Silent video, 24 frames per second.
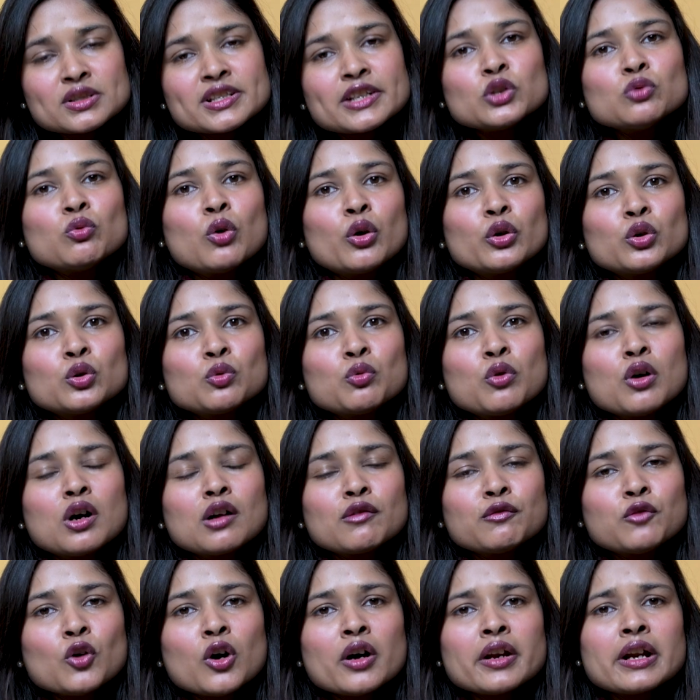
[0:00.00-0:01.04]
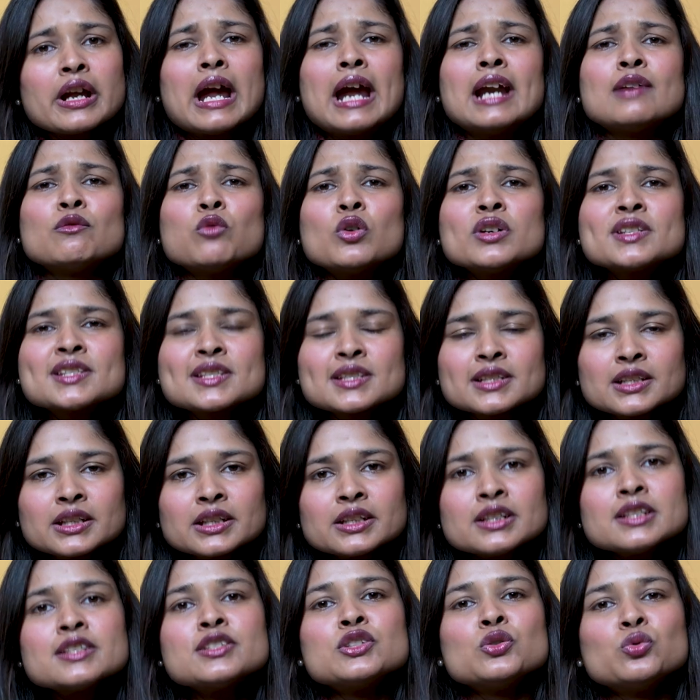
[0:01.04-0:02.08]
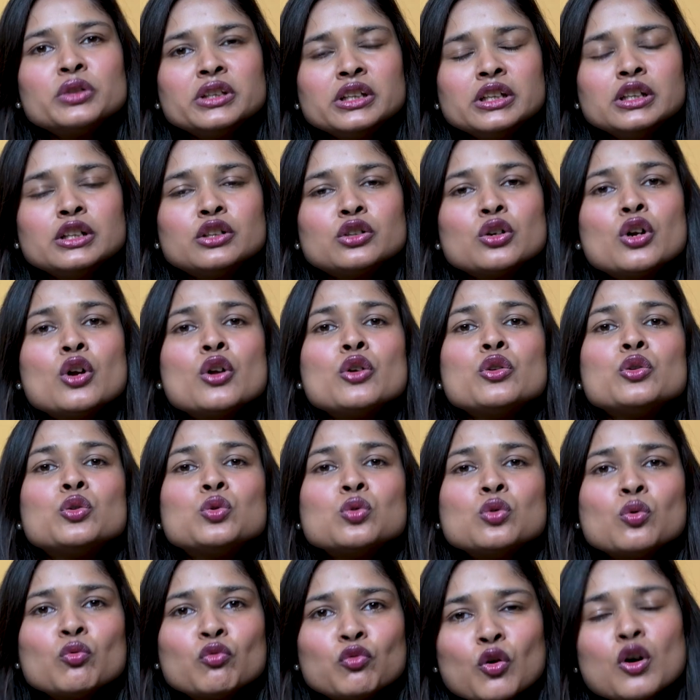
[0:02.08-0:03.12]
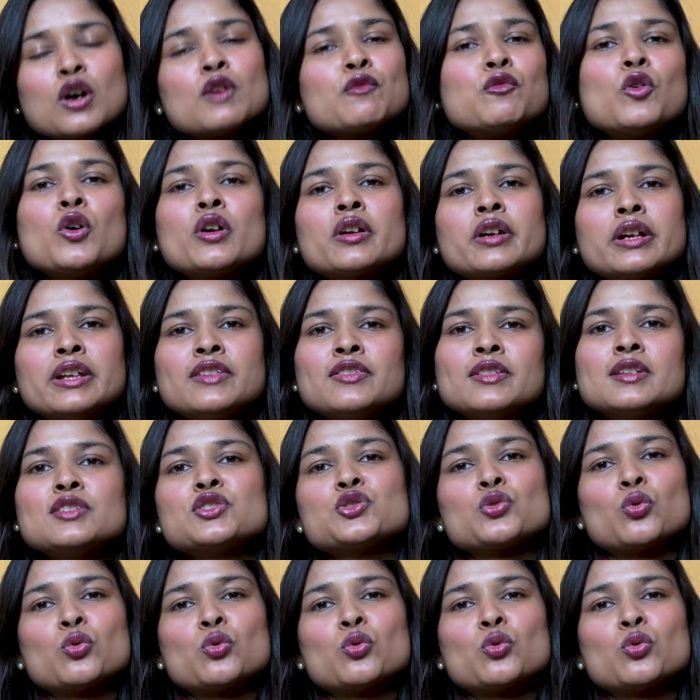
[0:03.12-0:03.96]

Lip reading: that you want to work for, and what skills you need to work for in these